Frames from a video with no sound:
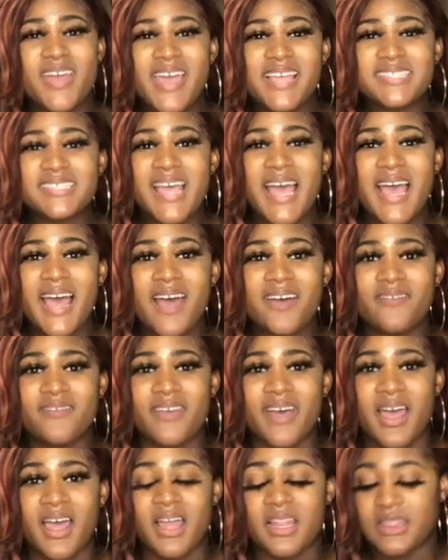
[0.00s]

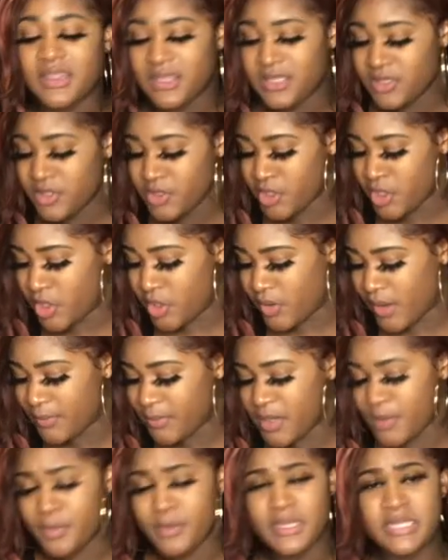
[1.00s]
have, you know, I'm
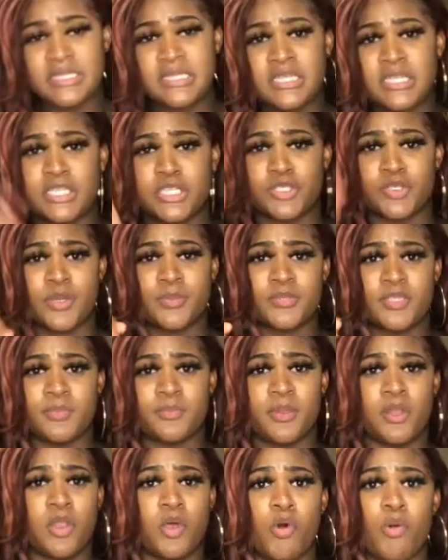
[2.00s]
gonna put this in the description
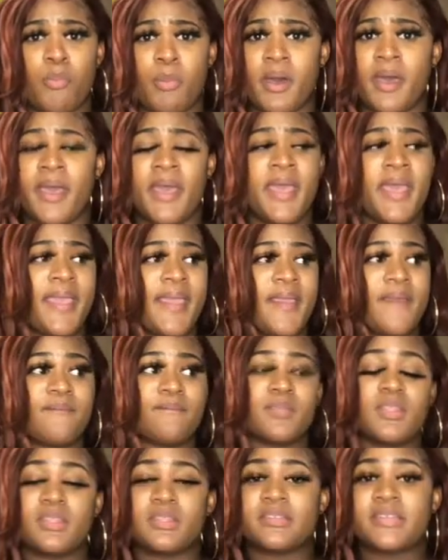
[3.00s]
below, but
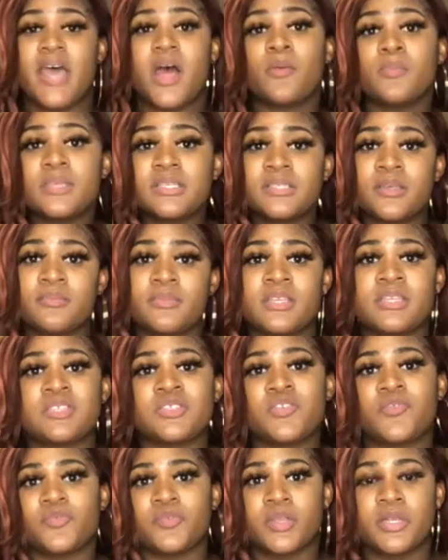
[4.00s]
tell me some things
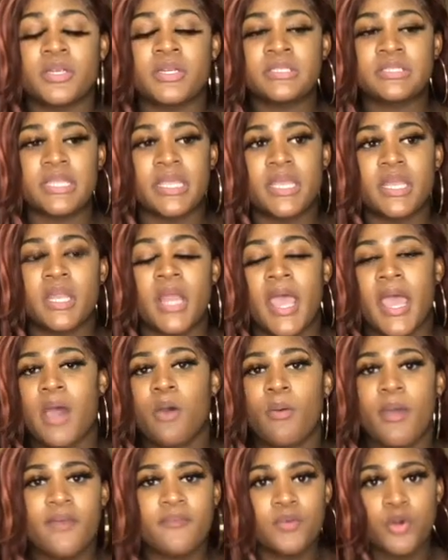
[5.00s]
you've learned in
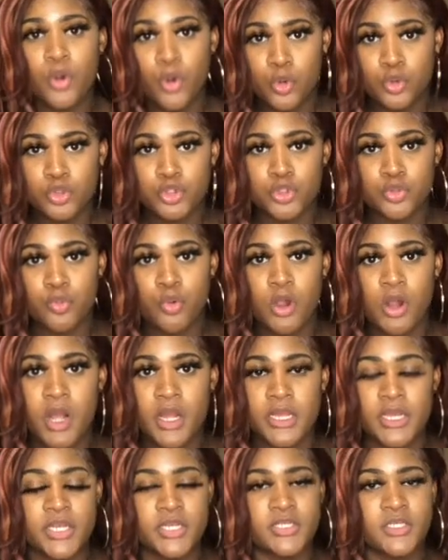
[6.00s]
however old you are,
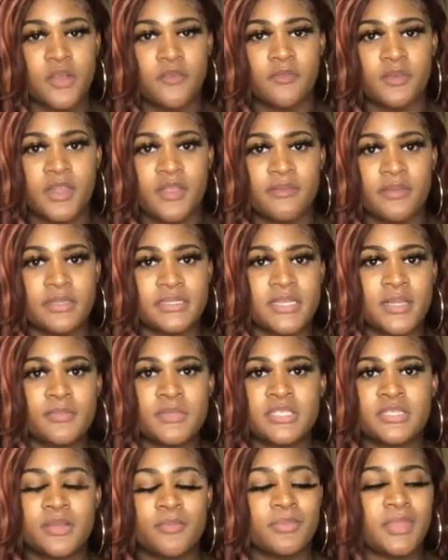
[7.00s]
years of living. Tell me
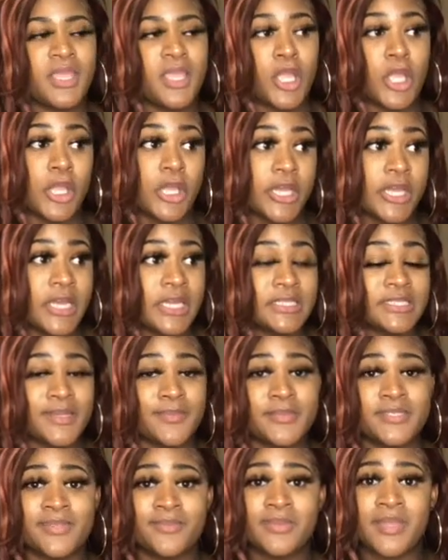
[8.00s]
something good, tell
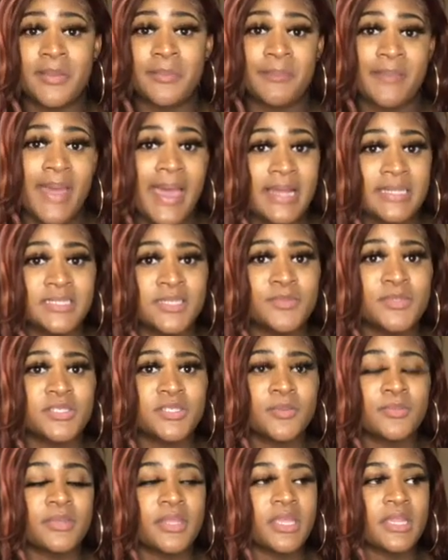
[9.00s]
me something bad, tell me
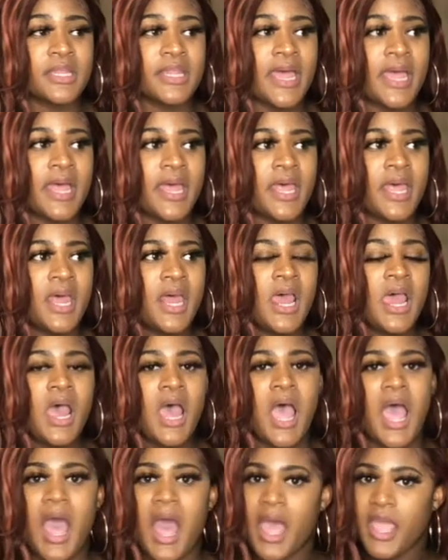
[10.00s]
something that
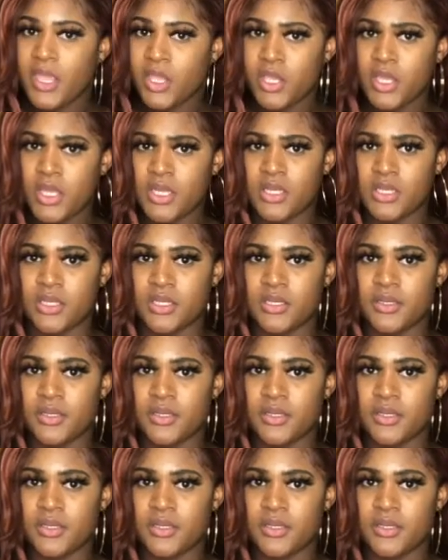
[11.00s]
I could